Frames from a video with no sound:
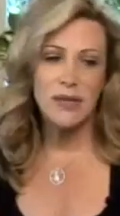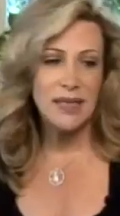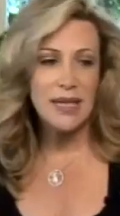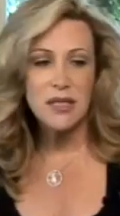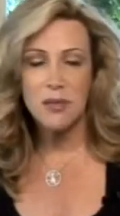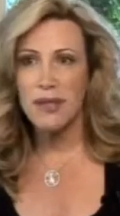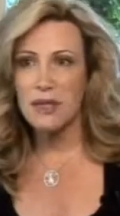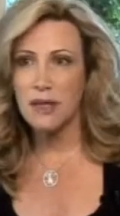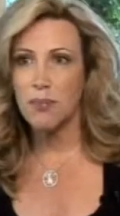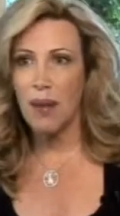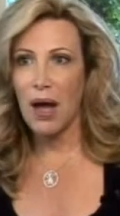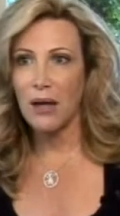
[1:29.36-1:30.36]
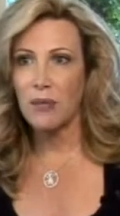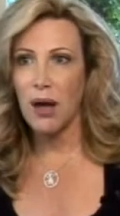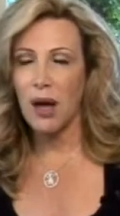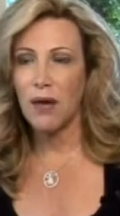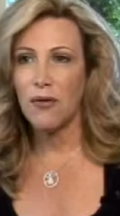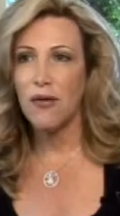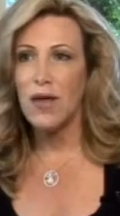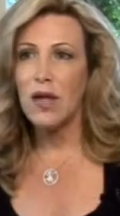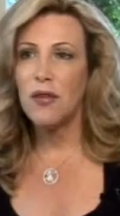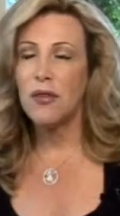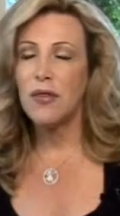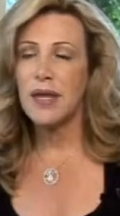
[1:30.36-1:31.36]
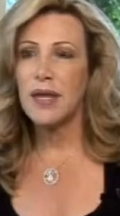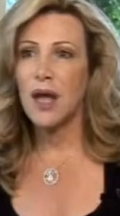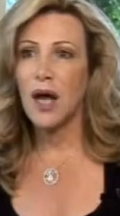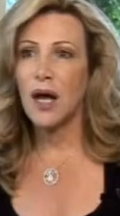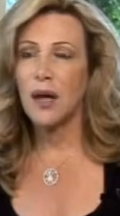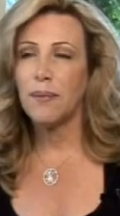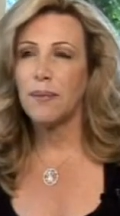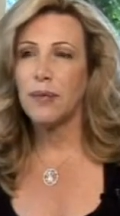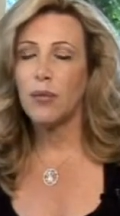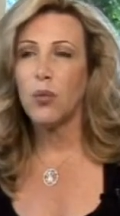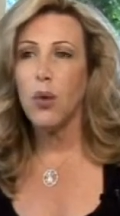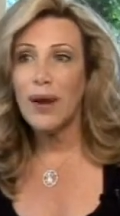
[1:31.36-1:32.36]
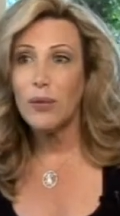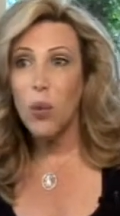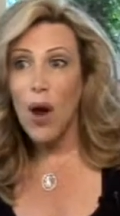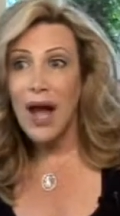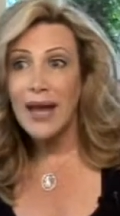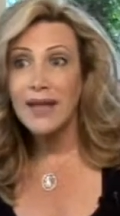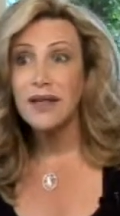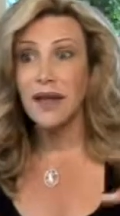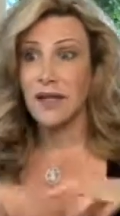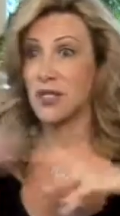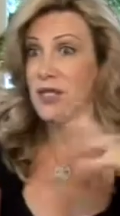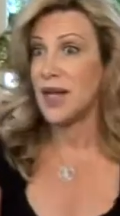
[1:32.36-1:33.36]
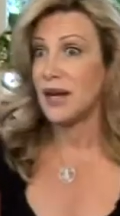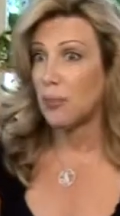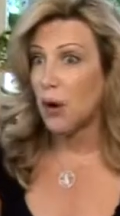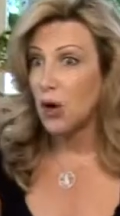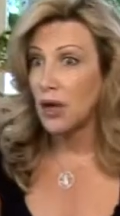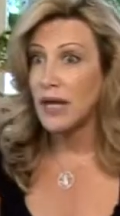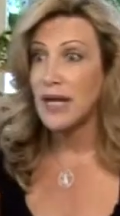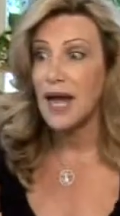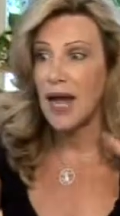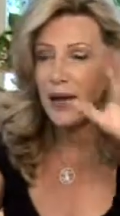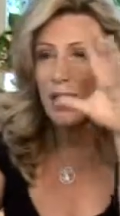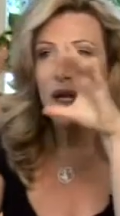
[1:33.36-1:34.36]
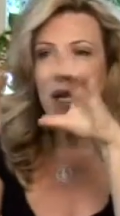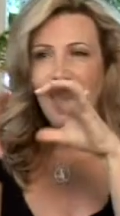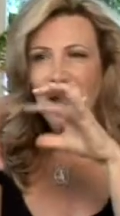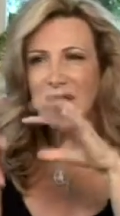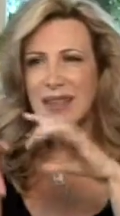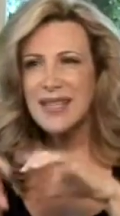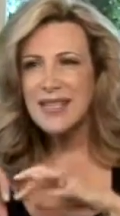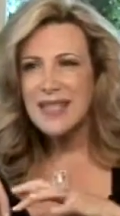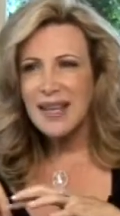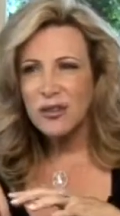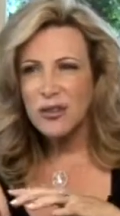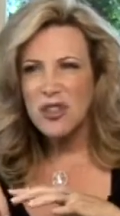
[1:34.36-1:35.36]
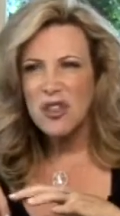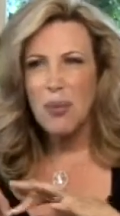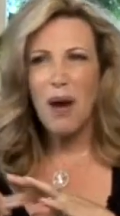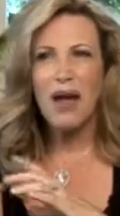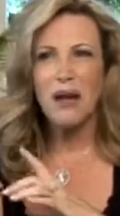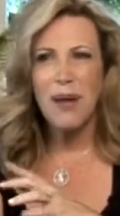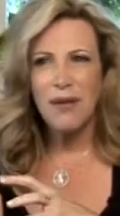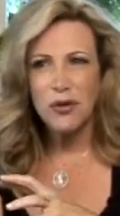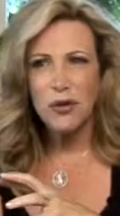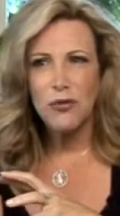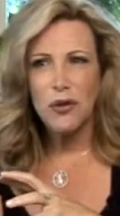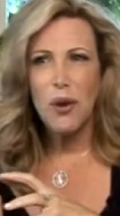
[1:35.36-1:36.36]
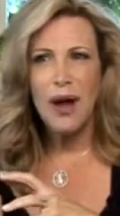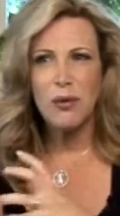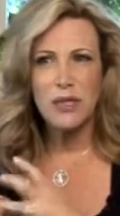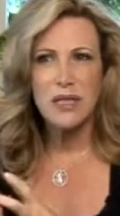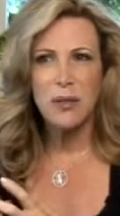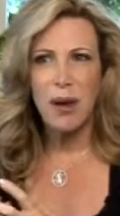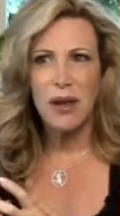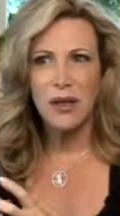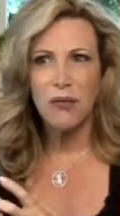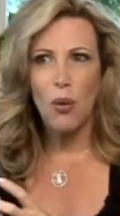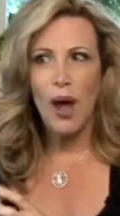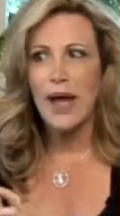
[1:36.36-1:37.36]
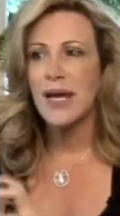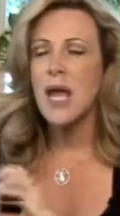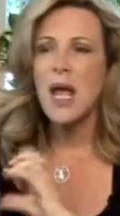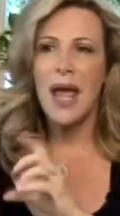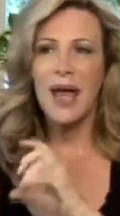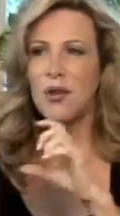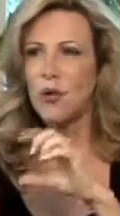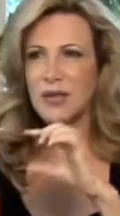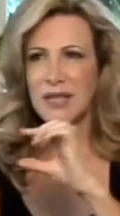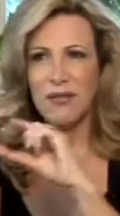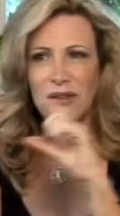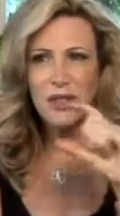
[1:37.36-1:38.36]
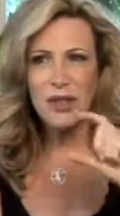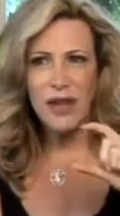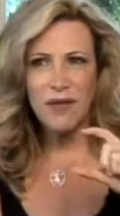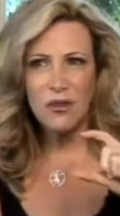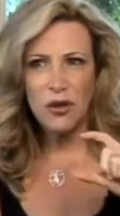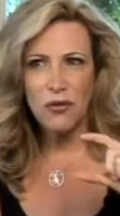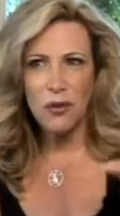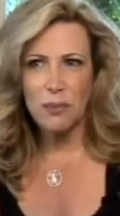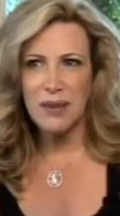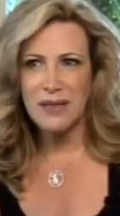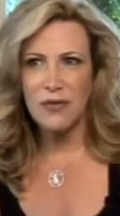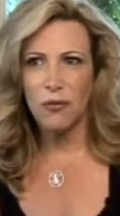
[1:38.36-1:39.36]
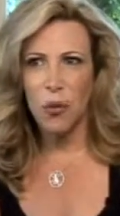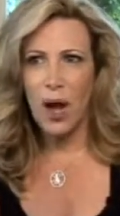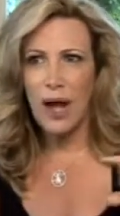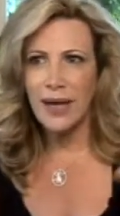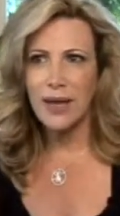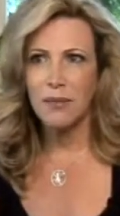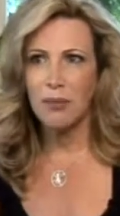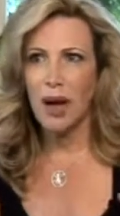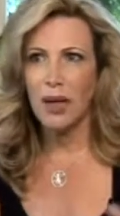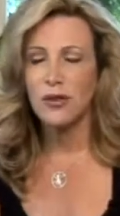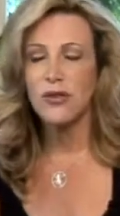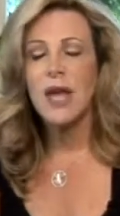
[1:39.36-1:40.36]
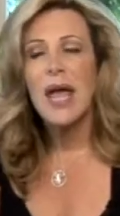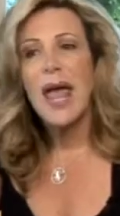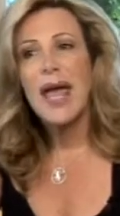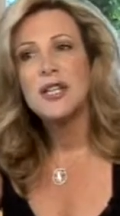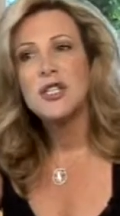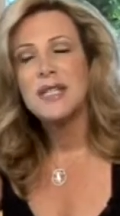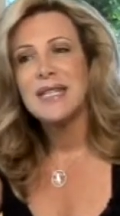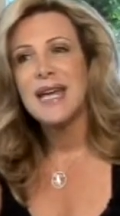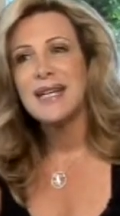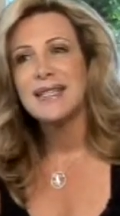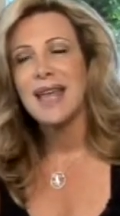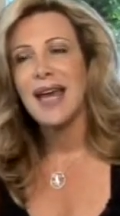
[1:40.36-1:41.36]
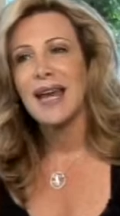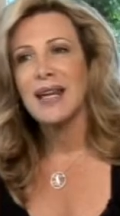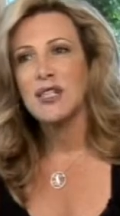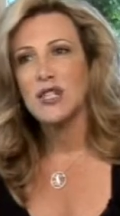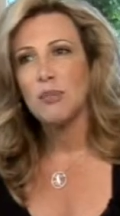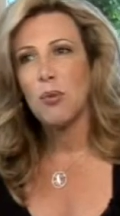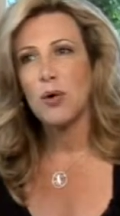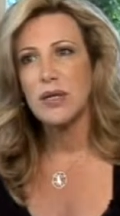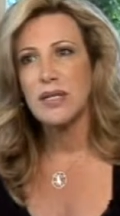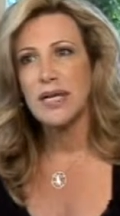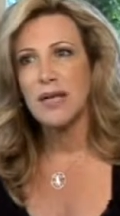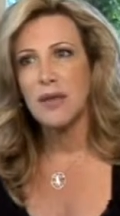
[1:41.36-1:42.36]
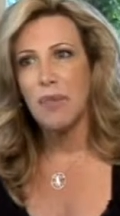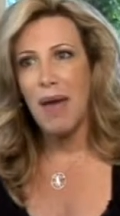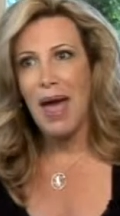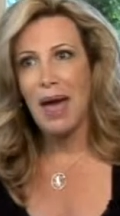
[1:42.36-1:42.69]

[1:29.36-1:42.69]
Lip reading: little sentiments, the bottom of the red wine, like she's had a party and everything settles to the bottom after a few hours in a bottle of wine, and you always have little leftover bits of wine in bottles, and she takes that and she pours it in the